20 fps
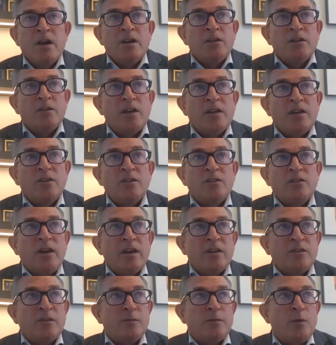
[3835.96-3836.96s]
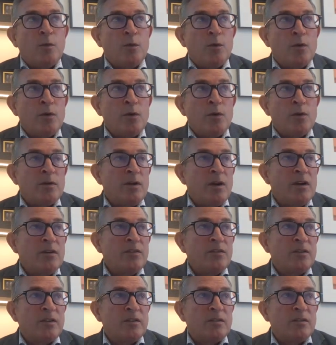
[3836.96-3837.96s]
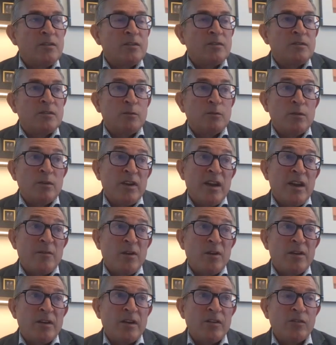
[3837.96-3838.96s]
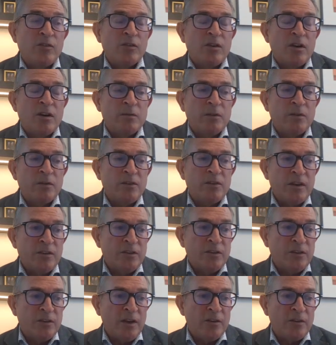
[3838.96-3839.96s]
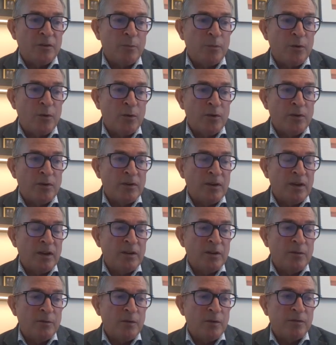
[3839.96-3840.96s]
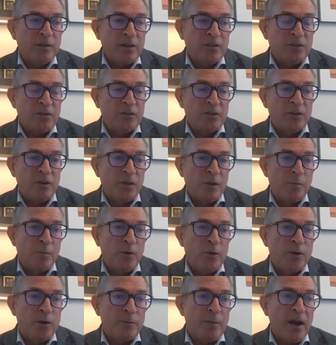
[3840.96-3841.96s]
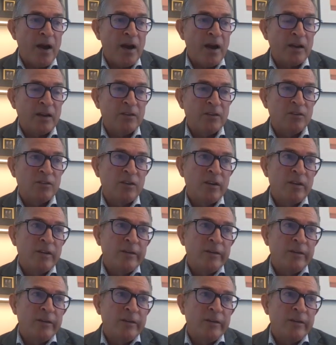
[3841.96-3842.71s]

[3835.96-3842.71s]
So that's a chance for us to really have our initial conversations as a board, any reflections on the board package.